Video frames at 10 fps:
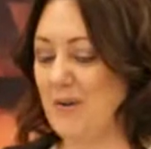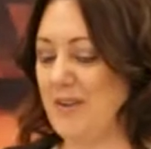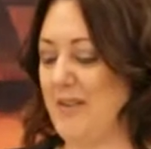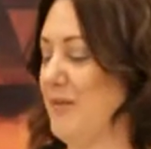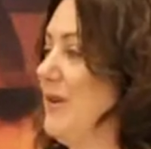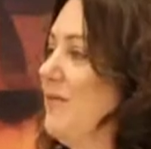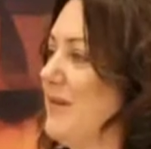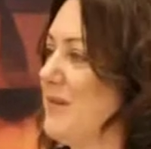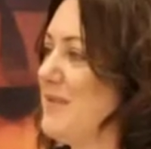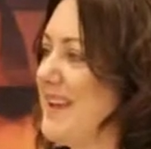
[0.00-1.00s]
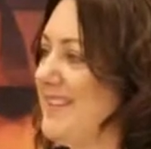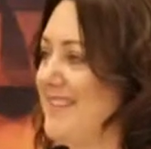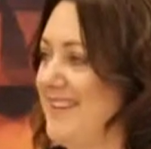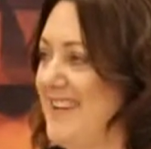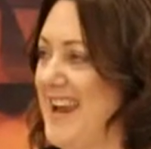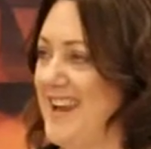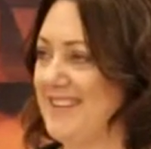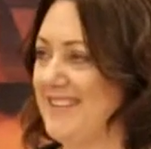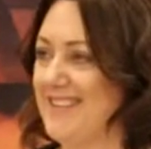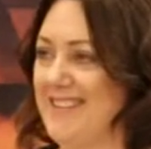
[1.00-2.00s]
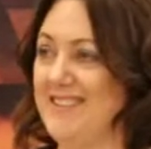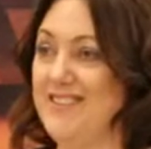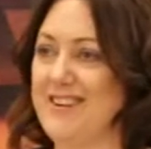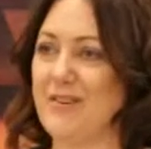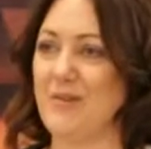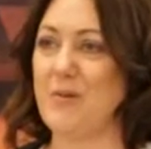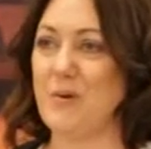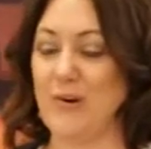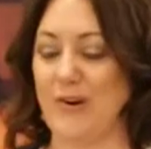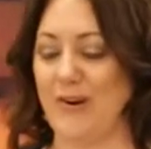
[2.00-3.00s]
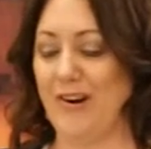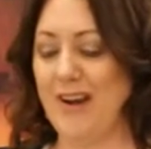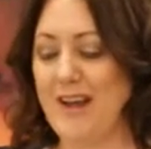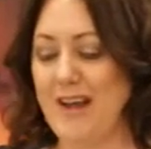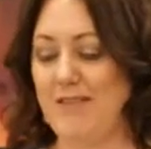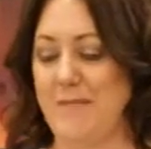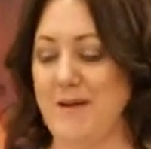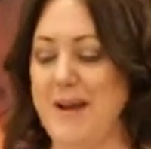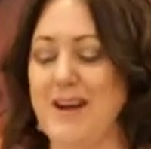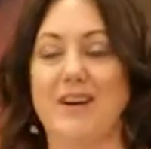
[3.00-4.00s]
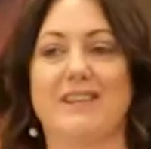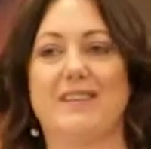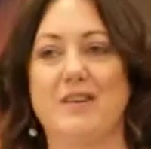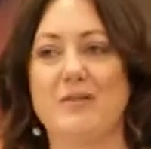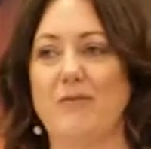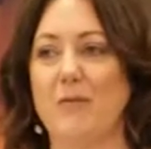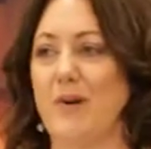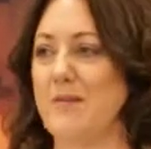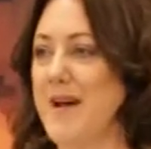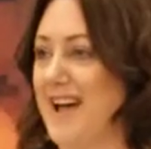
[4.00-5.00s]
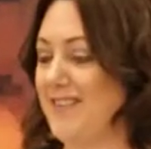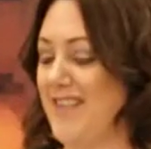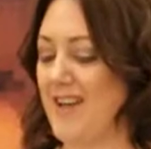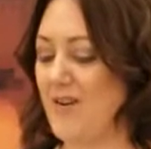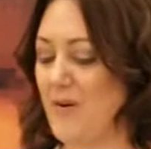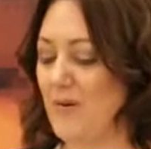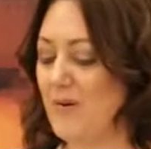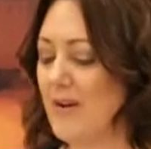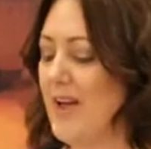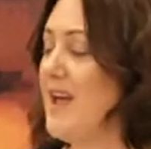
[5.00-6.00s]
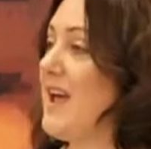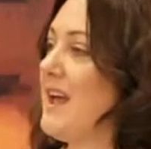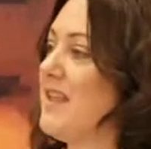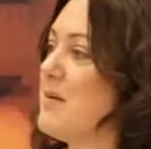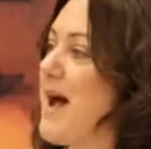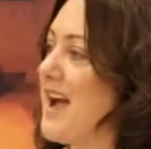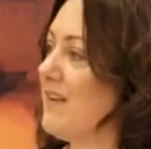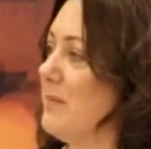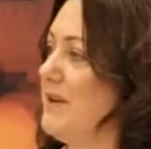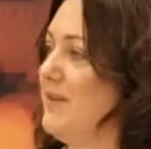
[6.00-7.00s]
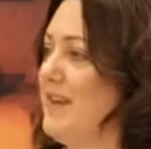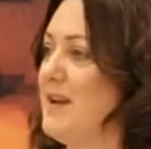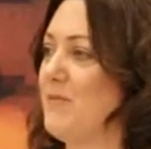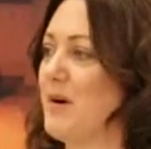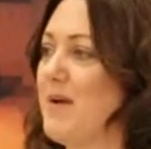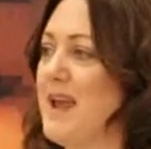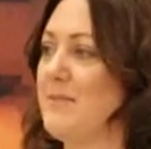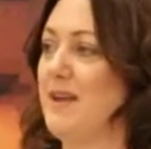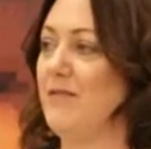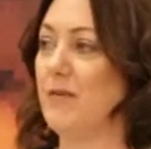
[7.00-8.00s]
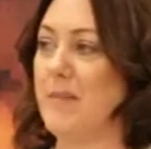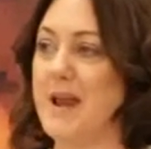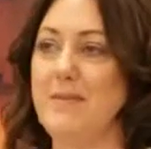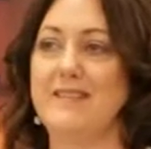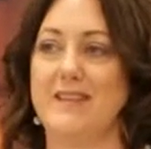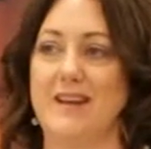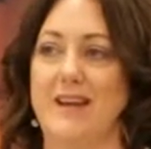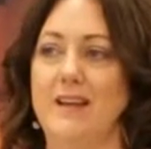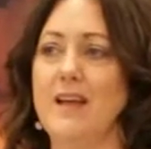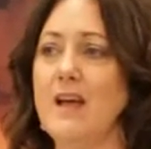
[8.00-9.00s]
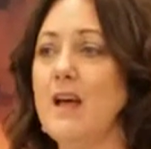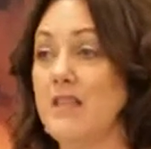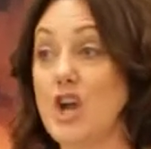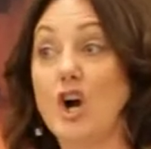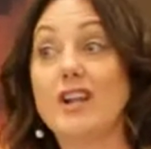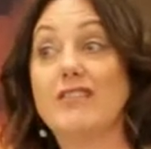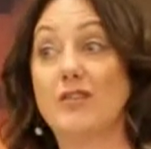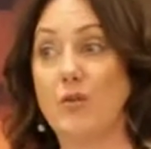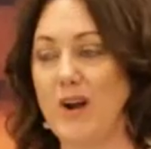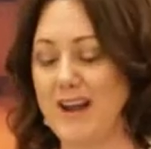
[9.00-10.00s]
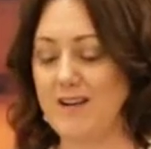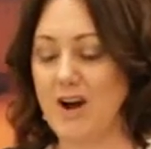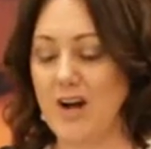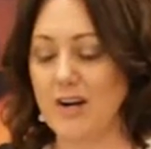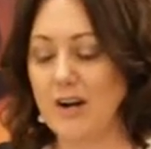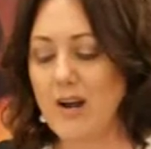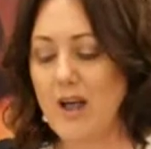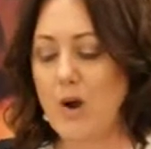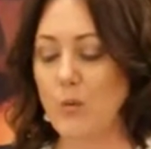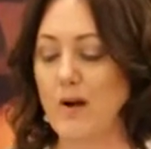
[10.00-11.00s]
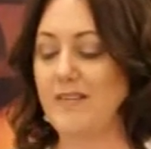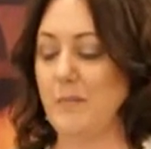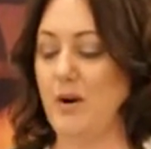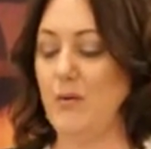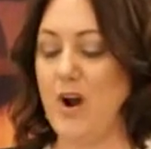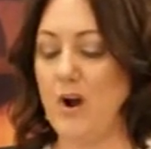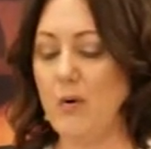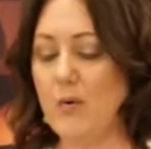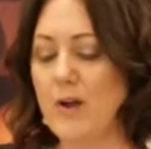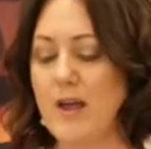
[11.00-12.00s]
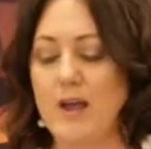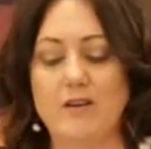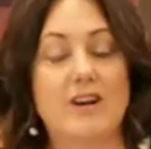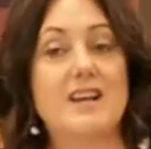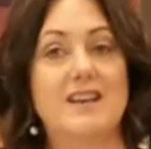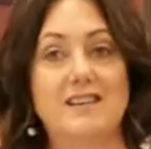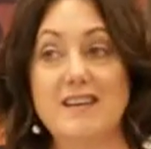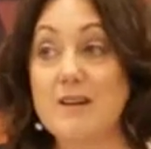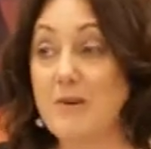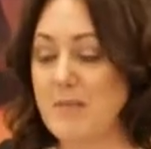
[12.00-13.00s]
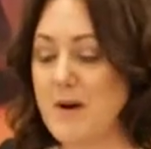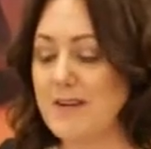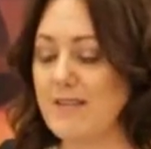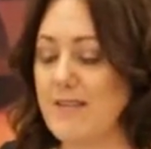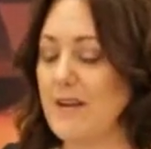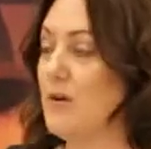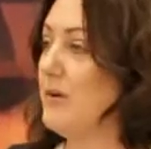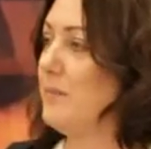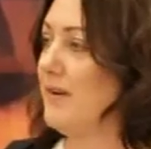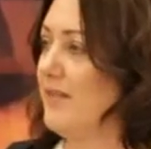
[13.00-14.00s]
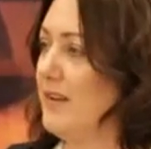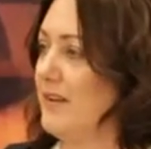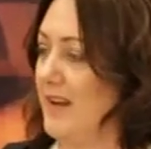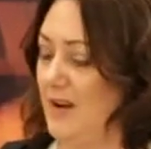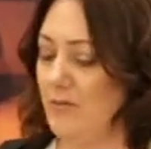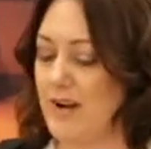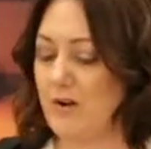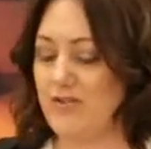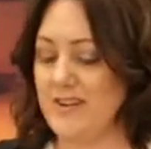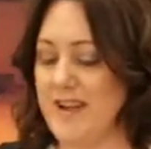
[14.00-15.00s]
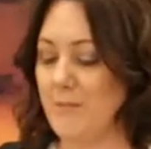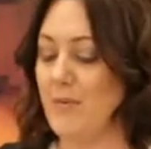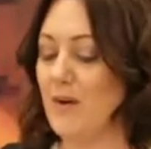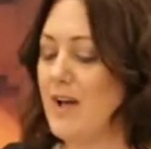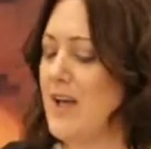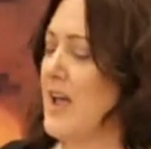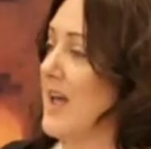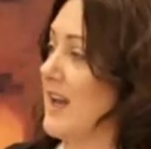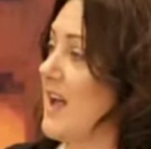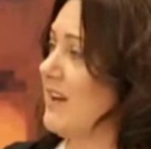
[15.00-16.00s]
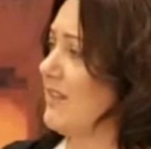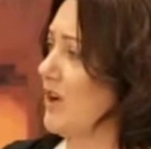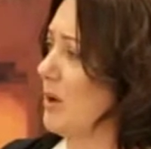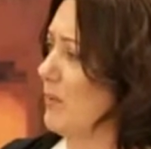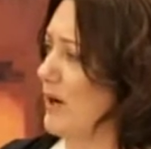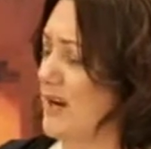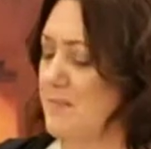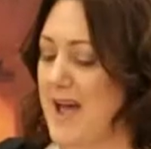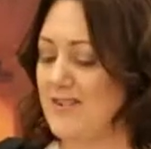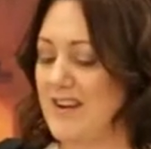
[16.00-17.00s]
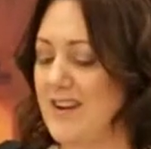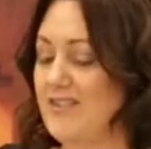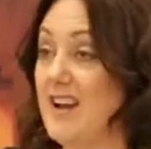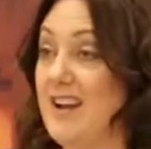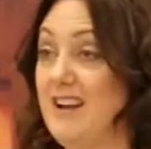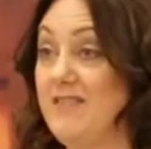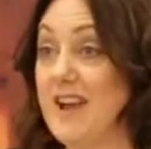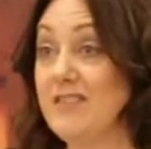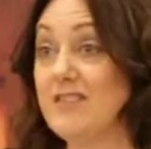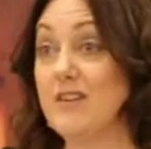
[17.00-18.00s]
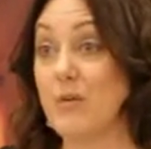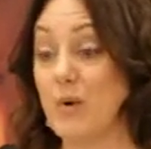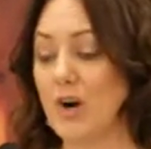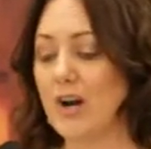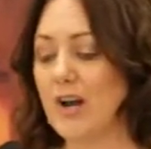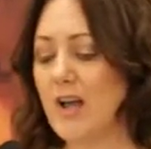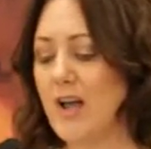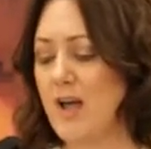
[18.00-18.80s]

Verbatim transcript: hole in the roof was a place to dance to the sheer horror of my parents to afford to patch that hole. And in the back of a museum where payment for babysitting the artist's granddaughter was a Moreau, and drinking tea with monks in the Golden Pavilion at Ryoji Temple. And I got to start putting imagination and innovation to work,